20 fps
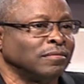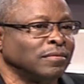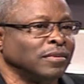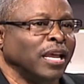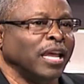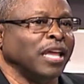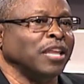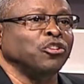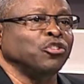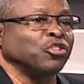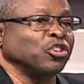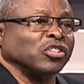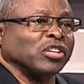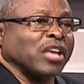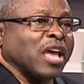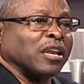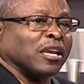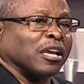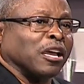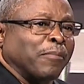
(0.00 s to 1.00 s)
And you just
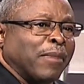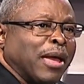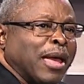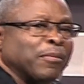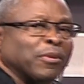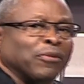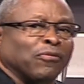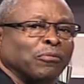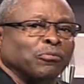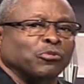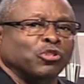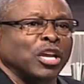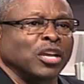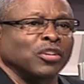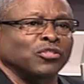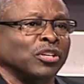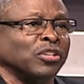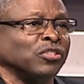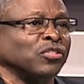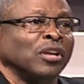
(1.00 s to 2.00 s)
got a commandment from
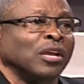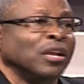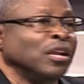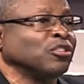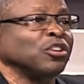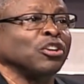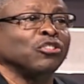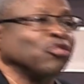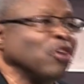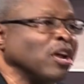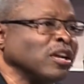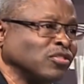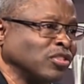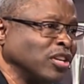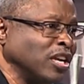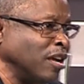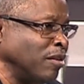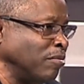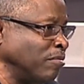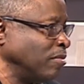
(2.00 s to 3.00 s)
Jesus to trust
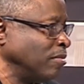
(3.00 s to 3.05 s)
him.